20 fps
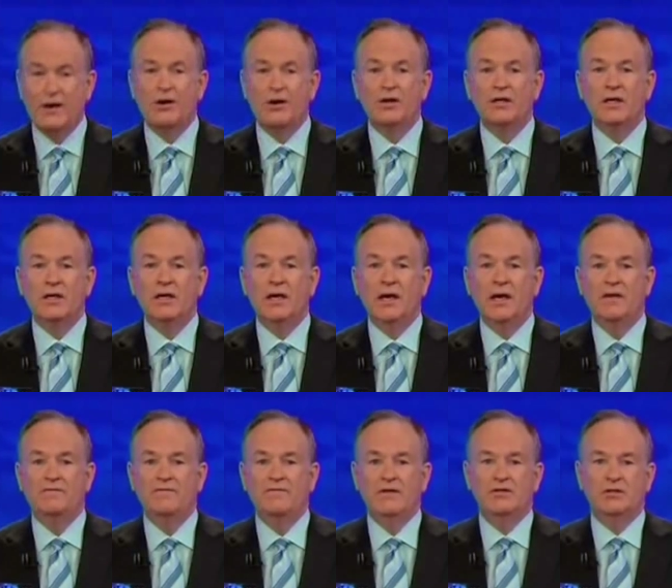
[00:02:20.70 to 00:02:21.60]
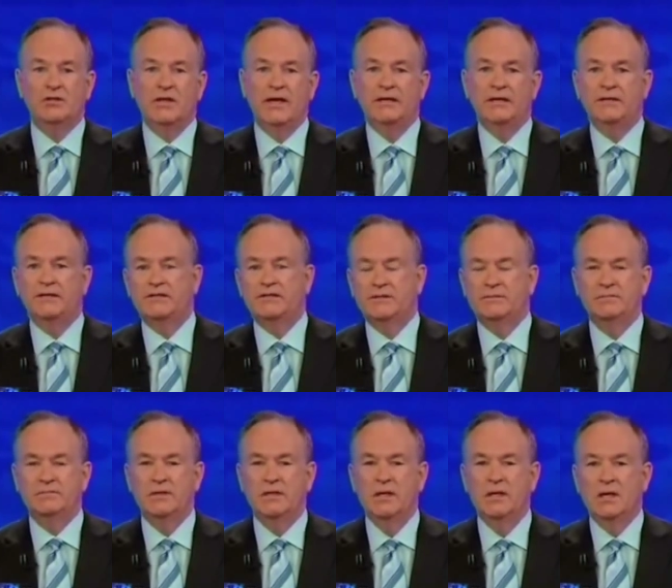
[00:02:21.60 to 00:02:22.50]
Anarchy and
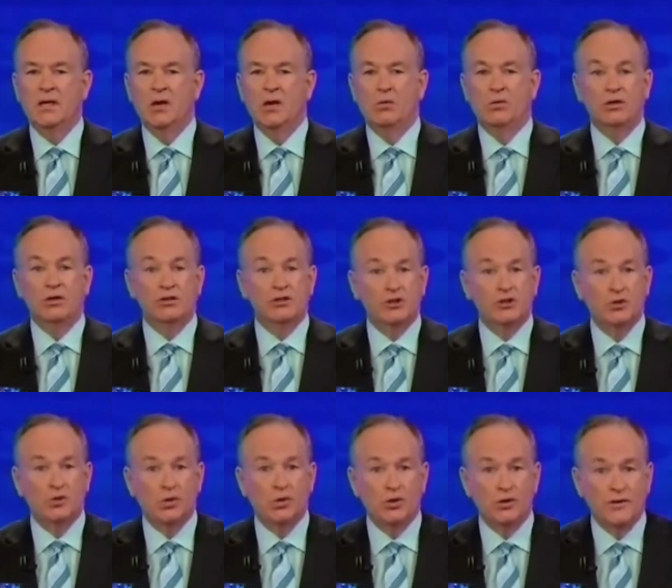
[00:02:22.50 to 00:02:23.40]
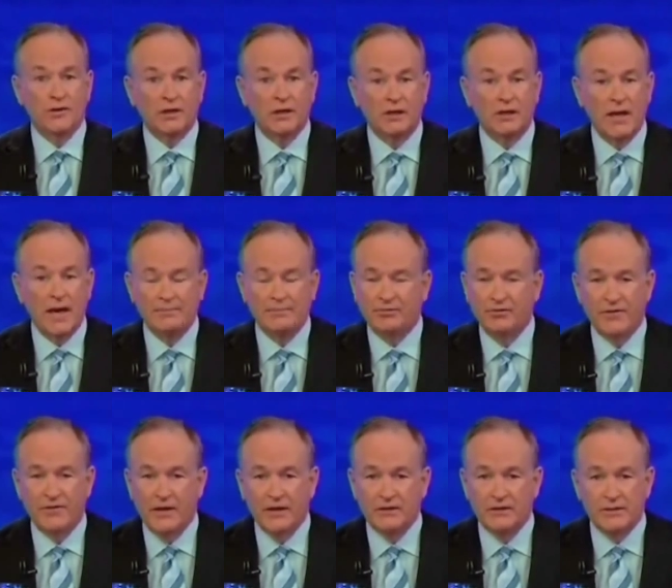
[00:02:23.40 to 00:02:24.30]
vigilantism will assure the
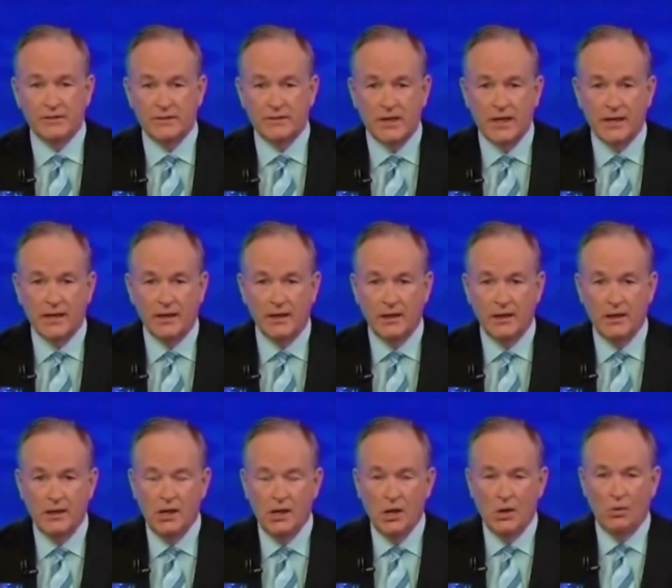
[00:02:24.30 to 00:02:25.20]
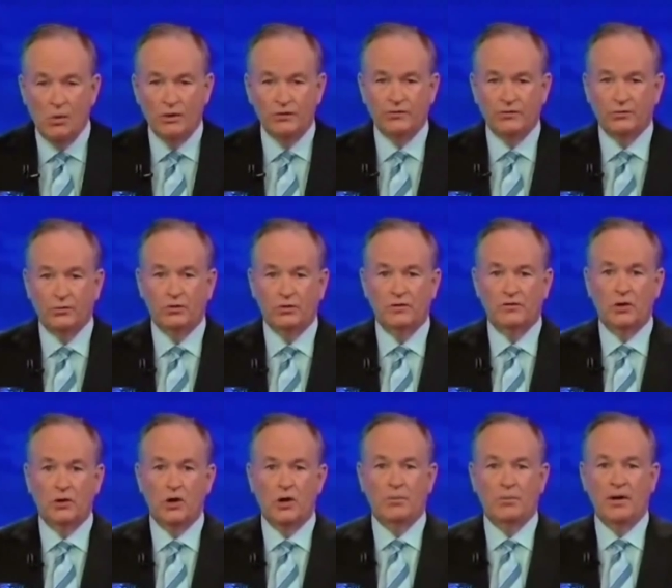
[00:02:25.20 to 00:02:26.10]
collapse of any society. Once the
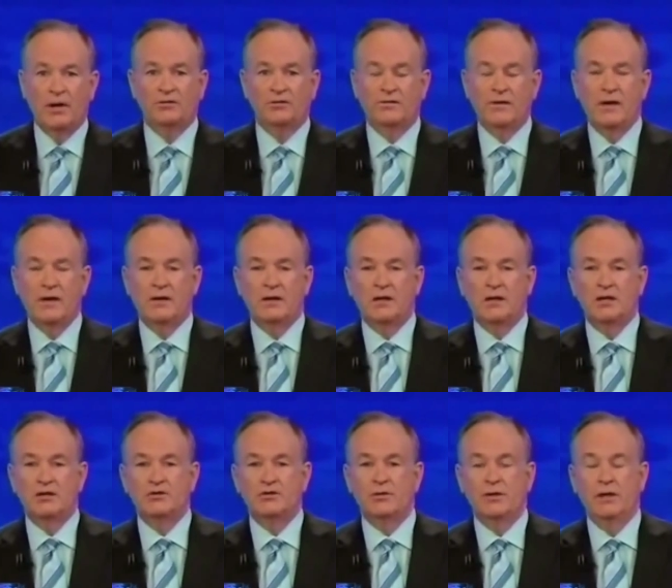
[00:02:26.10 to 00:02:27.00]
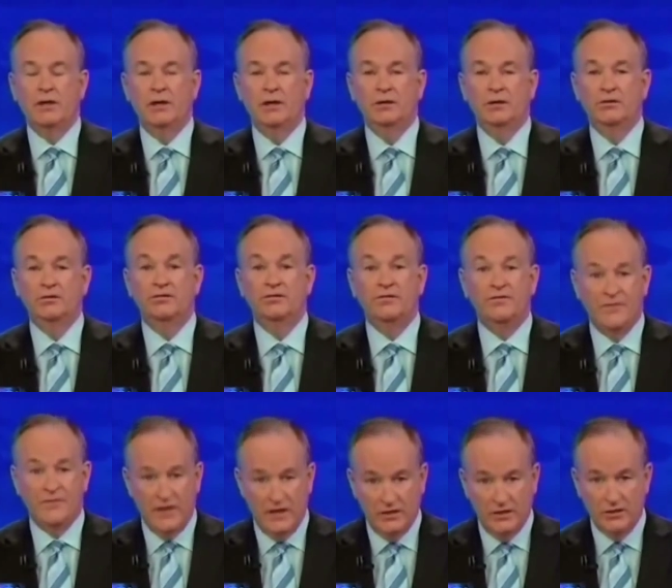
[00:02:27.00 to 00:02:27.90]
rule of law breaks down, a country is
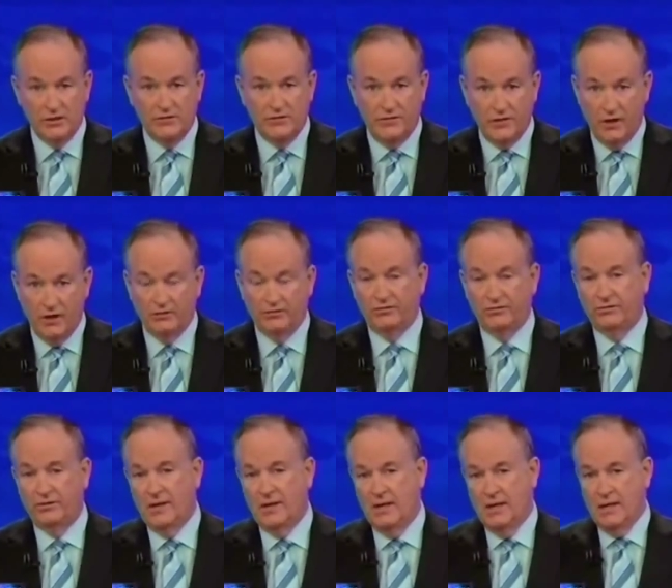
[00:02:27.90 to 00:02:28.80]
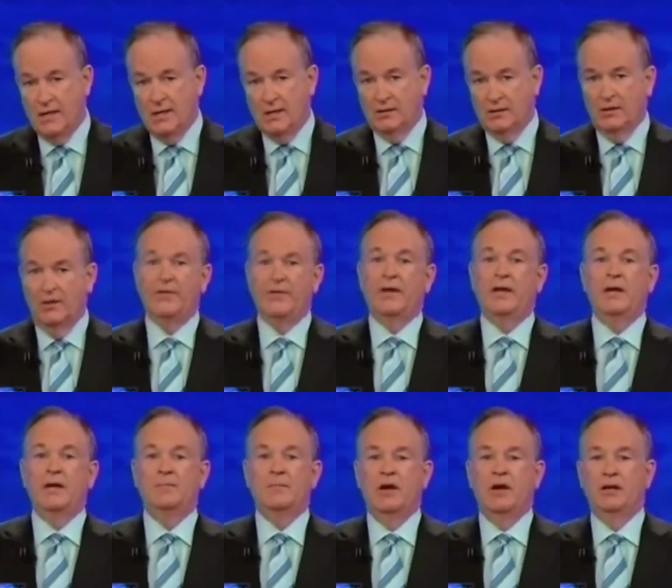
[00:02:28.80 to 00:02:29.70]
finished. Thus, clear
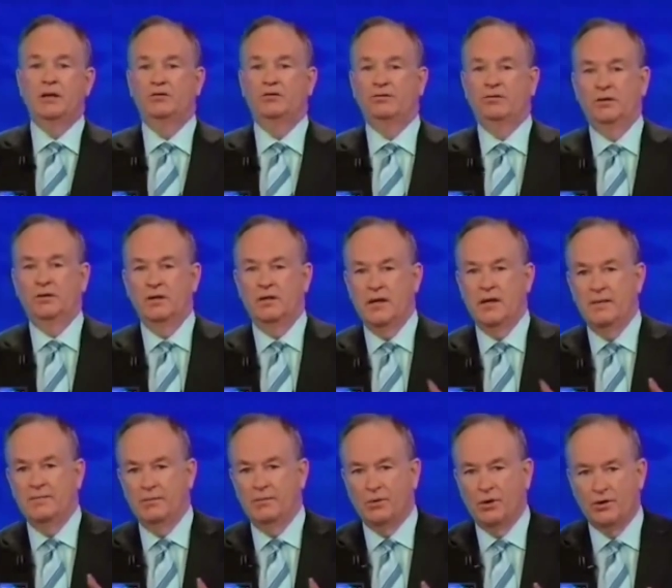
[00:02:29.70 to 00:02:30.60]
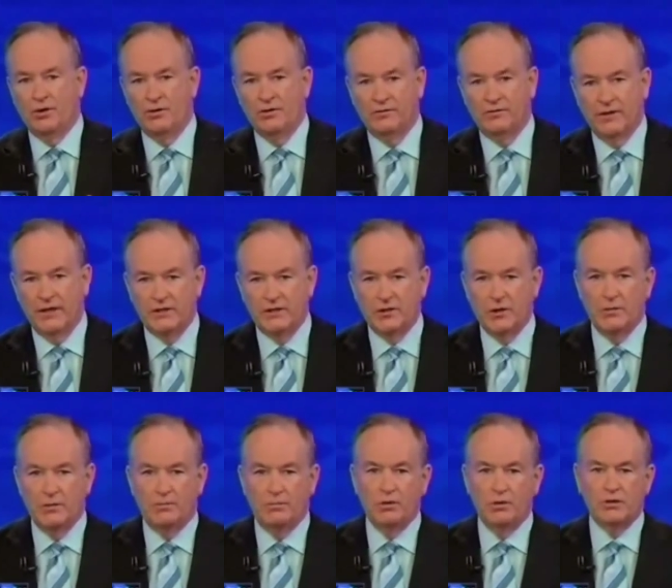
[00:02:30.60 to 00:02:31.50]
thinking Americans should condemn the murder of
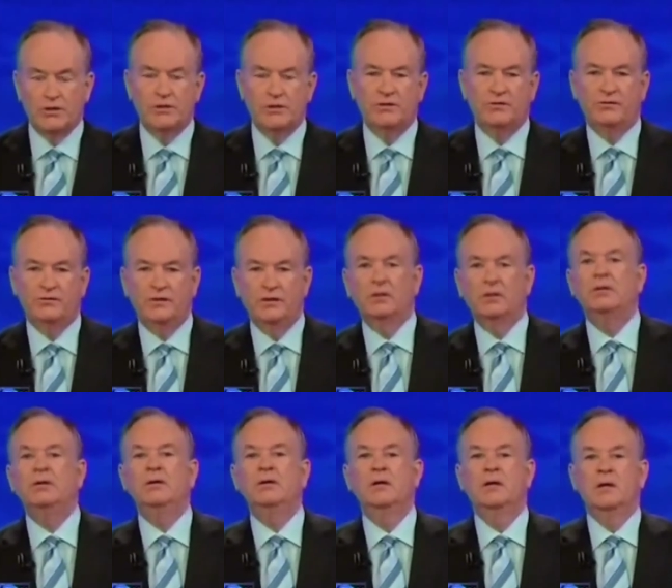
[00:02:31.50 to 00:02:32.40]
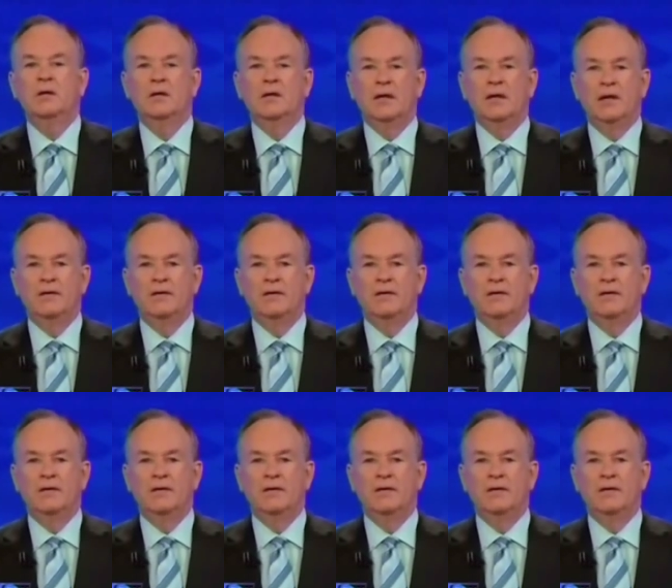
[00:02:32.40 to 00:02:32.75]
late term abortionist Tiller.